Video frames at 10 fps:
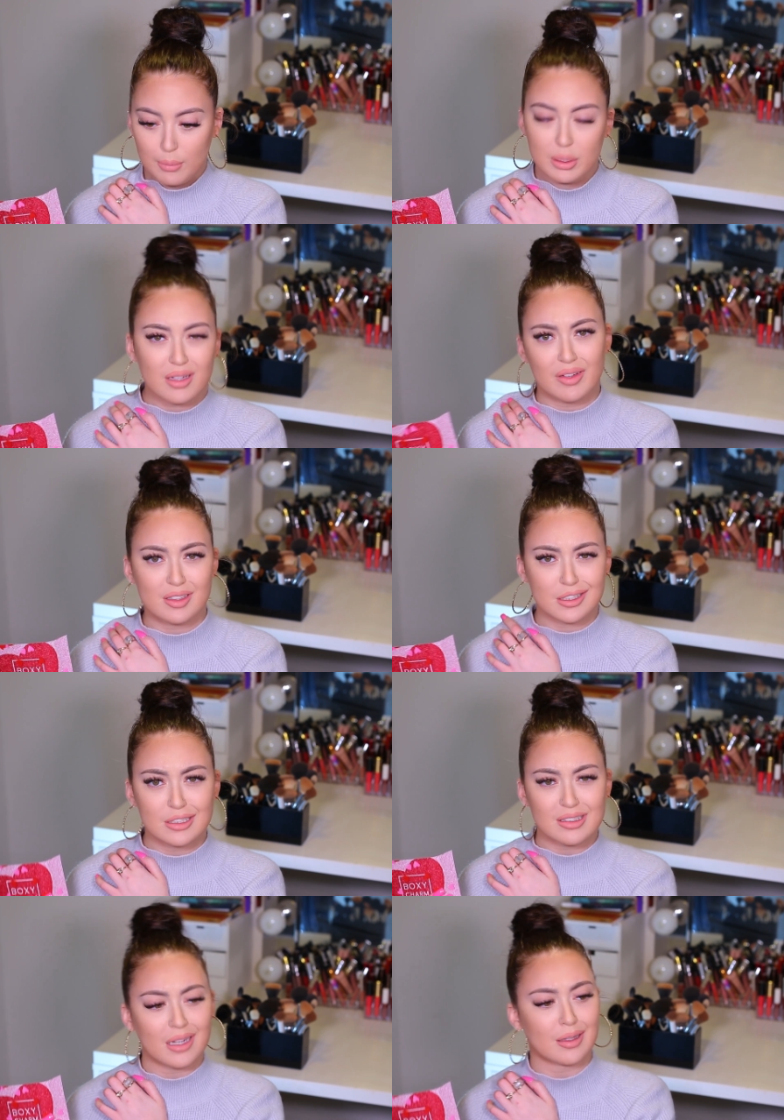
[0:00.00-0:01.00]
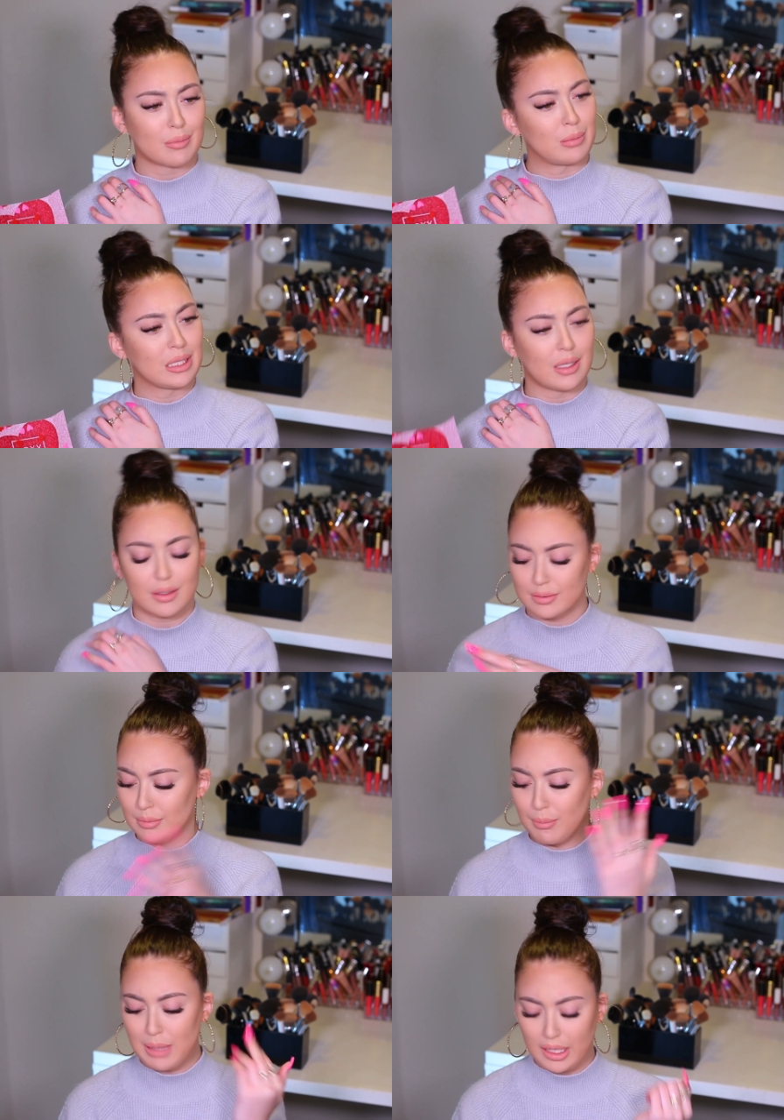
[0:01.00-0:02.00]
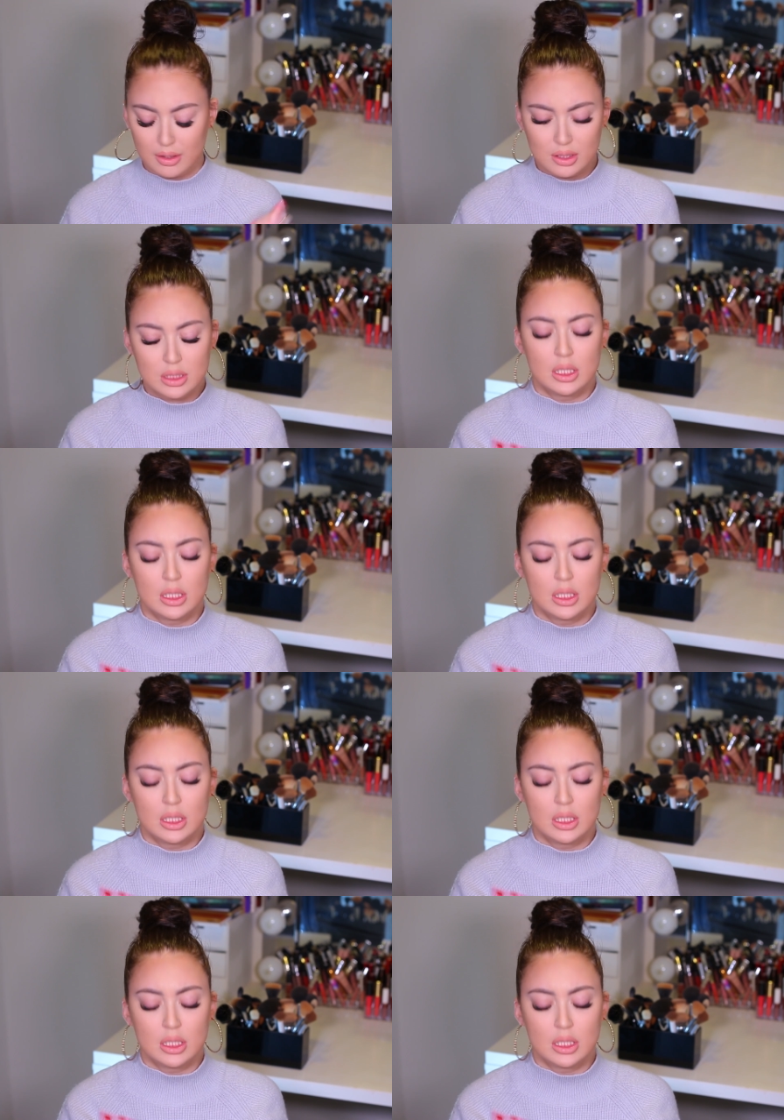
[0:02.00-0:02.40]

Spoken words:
But like Valentine's Day, like my day, mine.